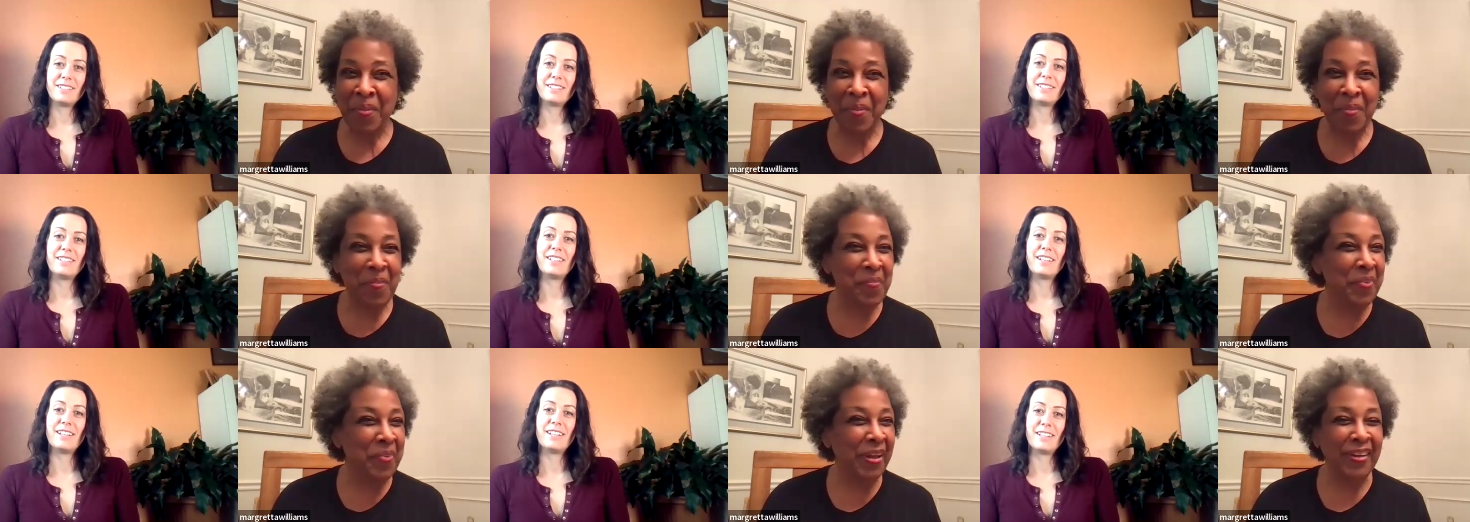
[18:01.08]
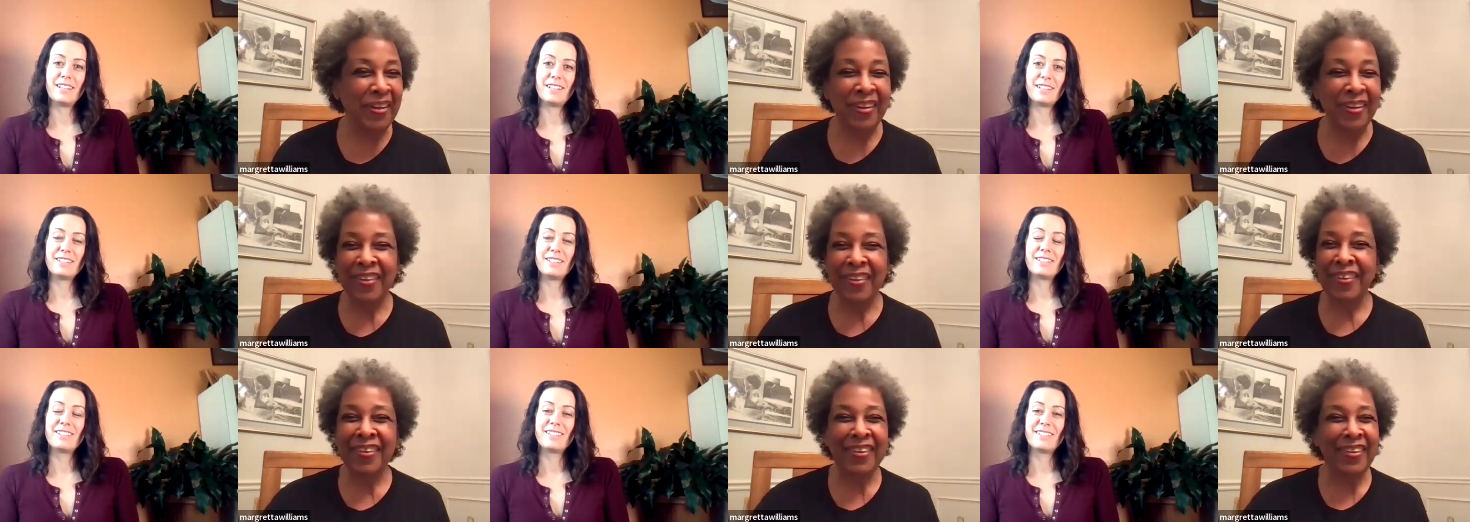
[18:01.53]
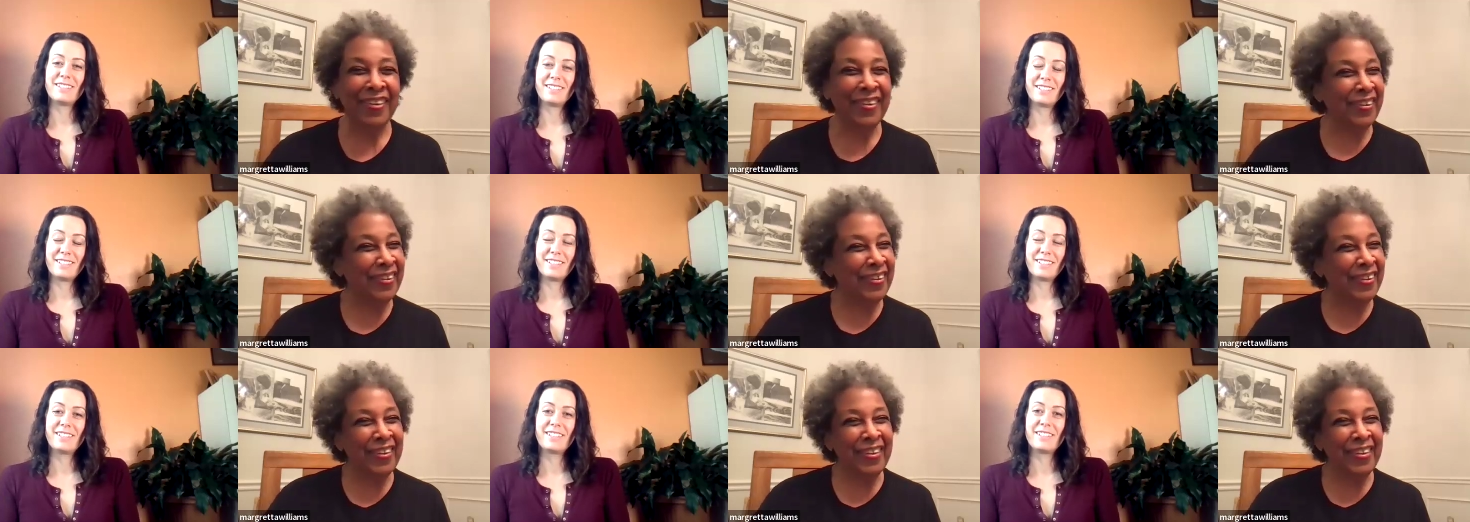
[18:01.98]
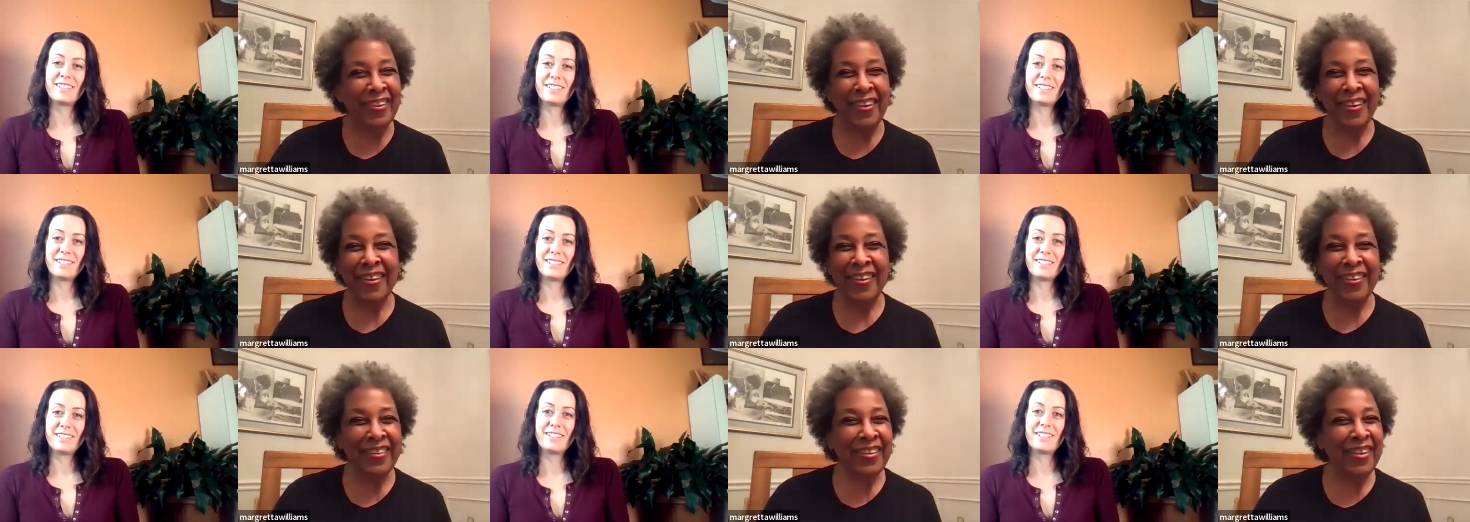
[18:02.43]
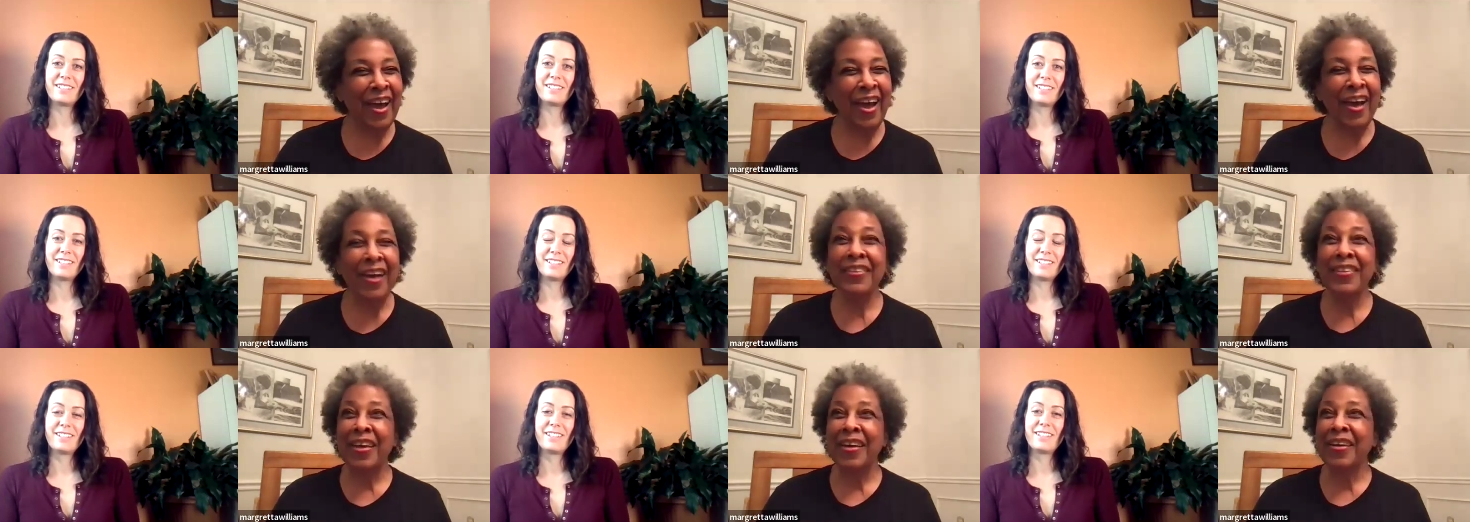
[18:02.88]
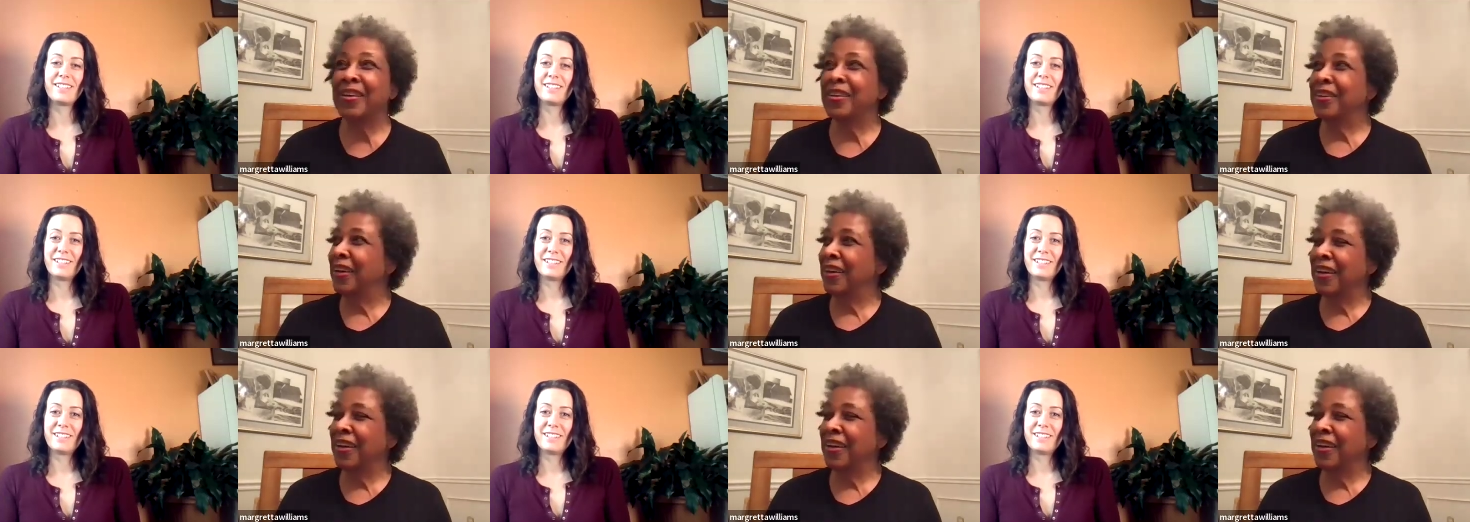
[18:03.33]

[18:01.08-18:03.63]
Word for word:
Speaker 1: Yeah. But I like